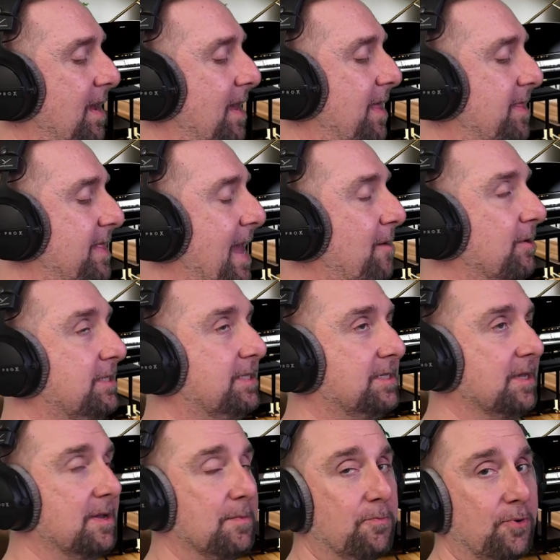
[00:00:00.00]
And now it's
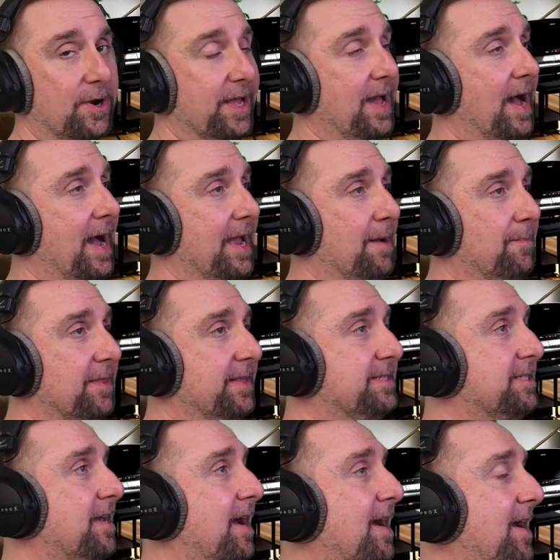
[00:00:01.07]
pretty high up in the
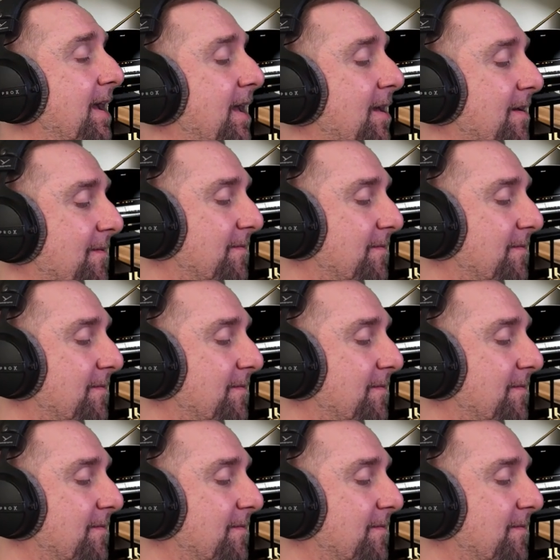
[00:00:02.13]
sky.